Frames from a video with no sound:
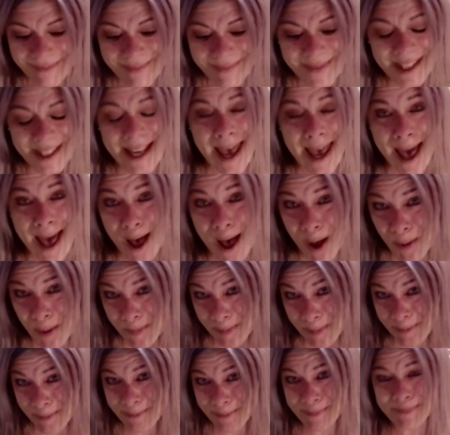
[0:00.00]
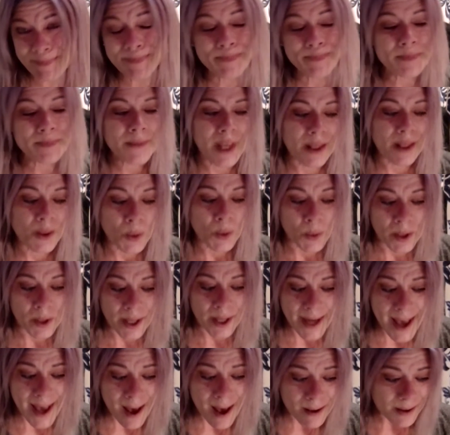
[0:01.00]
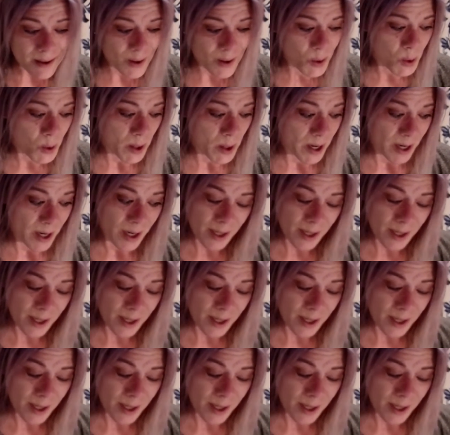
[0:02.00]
help get the word out, or